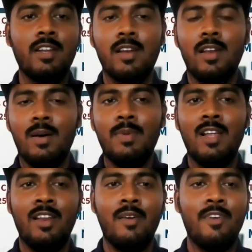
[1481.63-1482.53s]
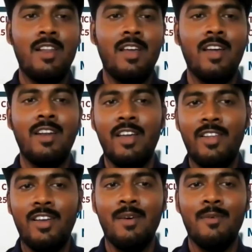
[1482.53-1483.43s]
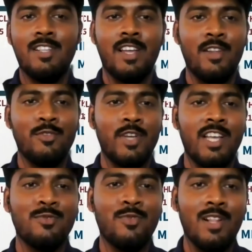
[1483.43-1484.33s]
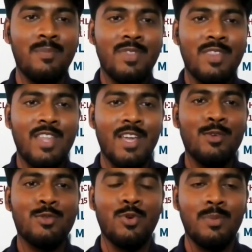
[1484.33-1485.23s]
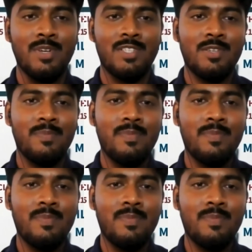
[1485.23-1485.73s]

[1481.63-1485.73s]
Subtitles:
in club level and area level as well. Thank you so much.